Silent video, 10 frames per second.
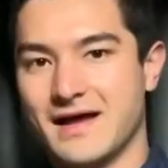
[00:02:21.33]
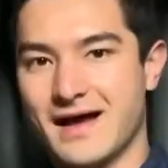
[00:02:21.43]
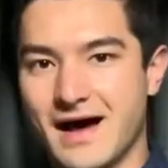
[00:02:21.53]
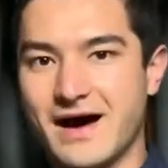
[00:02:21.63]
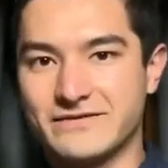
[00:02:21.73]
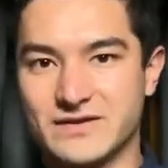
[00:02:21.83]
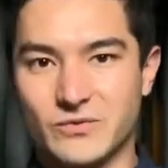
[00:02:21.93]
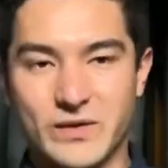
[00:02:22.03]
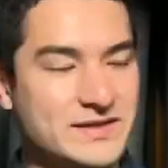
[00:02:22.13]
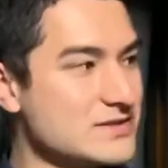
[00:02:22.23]
After the
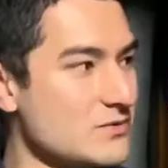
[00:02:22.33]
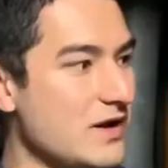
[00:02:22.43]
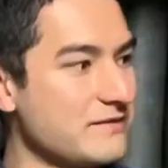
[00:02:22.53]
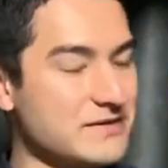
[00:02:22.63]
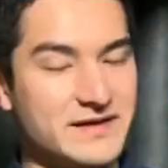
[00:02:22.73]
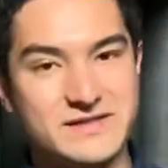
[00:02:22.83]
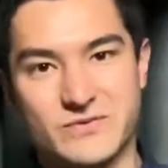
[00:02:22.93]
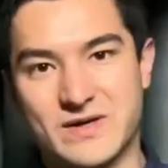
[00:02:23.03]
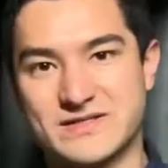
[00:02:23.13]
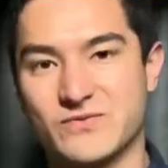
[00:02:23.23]
wind's arrived at these
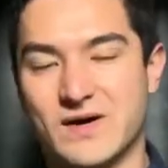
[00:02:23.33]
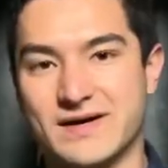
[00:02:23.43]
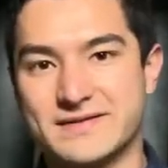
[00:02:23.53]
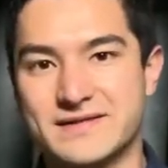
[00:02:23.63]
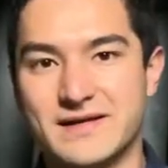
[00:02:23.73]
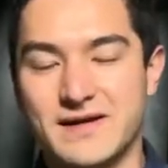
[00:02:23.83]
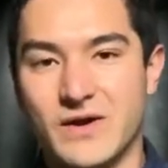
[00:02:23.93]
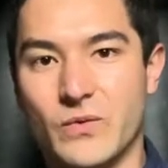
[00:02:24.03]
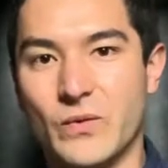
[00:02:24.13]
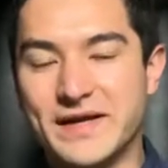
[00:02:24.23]
reservoirs,
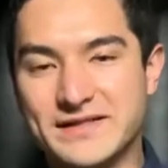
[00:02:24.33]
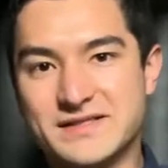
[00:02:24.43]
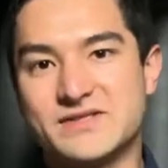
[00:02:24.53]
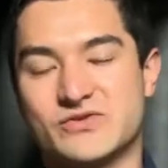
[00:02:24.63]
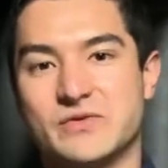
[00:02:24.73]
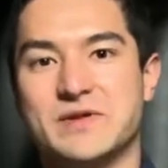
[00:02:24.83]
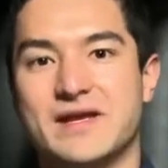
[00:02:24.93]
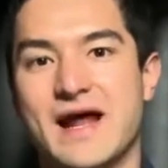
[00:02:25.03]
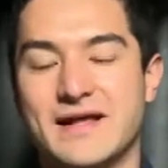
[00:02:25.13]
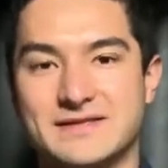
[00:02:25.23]
we need to distribute it
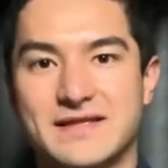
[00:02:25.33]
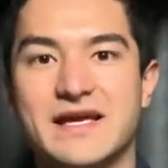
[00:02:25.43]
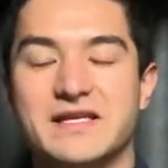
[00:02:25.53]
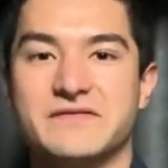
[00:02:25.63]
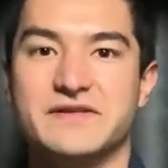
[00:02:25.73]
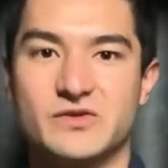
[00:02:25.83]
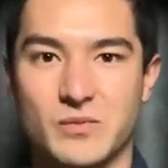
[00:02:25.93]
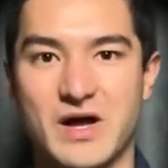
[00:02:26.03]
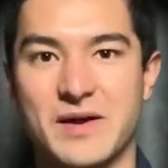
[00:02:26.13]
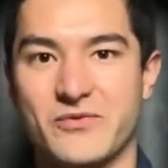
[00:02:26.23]
out to the individual
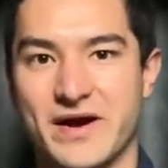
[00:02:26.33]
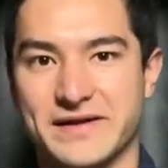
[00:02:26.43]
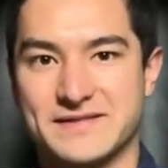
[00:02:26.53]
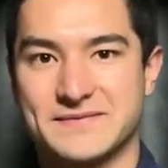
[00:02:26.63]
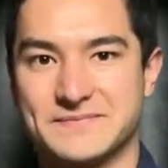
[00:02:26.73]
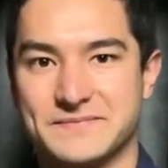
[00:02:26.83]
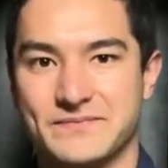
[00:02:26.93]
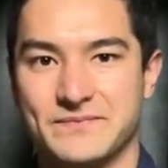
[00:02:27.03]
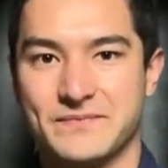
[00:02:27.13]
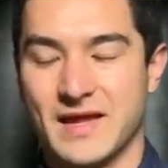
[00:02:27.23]
pipe ranks.
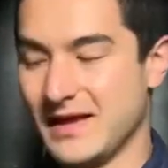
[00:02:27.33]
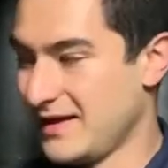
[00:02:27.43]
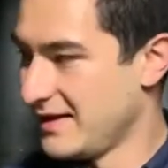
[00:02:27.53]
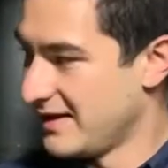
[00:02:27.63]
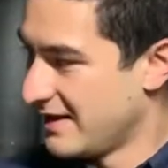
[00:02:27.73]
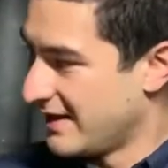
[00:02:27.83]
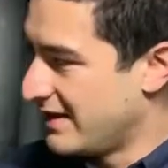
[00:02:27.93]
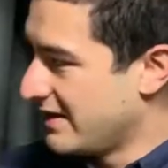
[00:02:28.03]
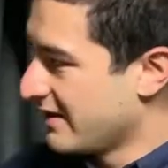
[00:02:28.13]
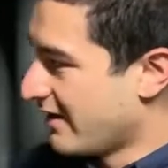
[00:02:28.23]

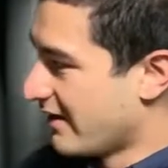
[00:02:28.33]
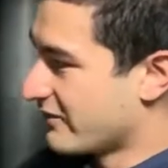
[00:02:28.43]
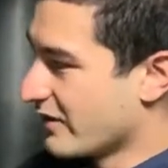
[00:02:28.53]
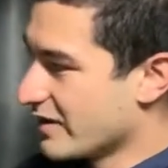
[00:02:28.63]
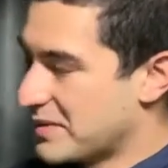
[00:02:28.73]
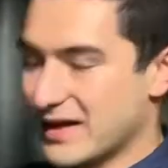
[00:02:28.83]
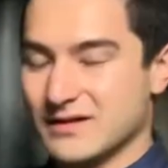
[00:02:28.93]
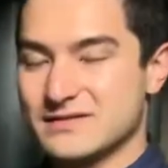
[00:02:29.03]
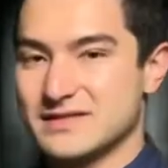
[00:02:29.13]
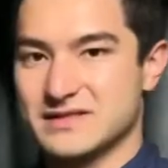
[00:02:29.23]
Here I've got the pedal
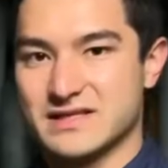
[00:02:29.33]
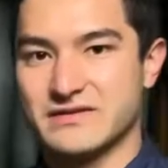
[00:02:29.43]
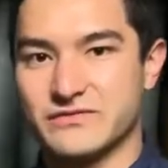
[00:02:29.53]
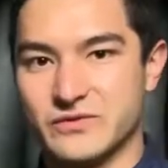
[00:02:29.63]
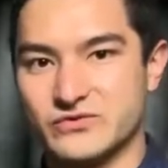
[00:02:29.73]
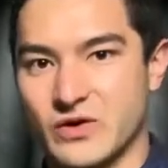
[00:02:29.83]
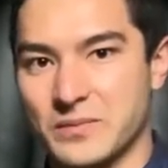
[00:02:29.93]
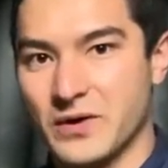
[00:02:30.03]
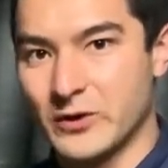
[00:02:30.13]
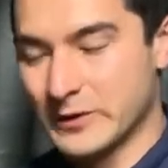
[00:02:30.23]
16-foot
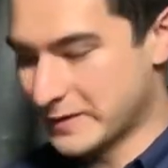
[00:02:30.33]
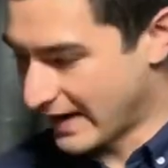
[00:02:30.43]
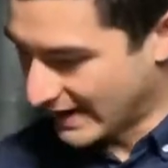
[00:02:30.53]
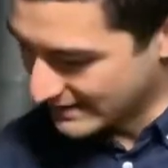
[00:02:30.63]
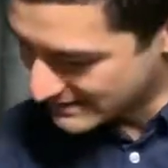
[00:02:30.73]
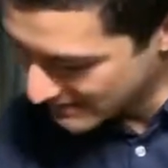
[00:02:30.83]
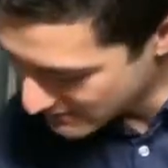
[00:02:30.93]
trombone, and it sits